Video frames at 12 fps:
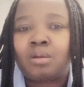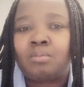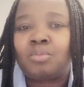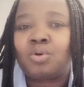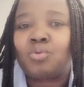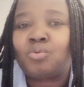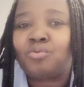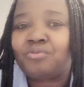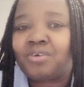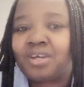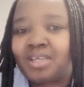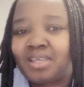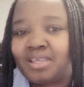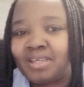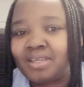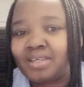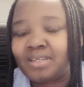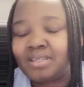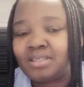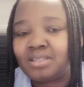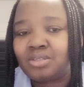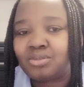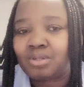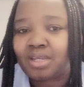But over here in the
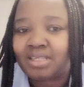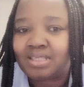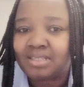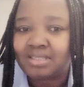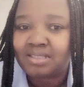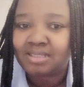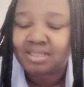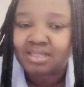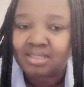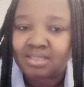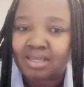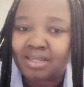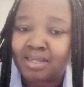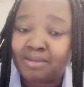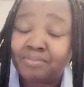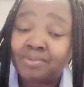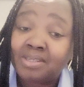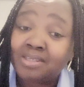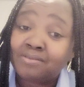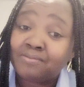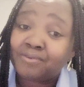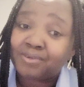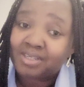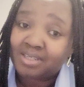United States, and I believe
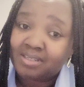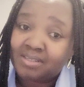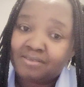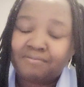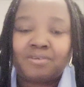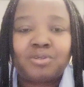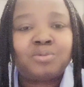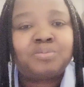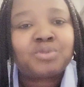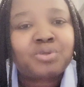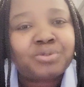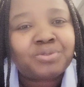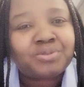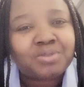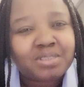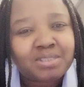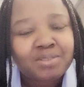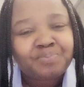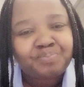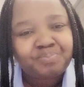other developed countries,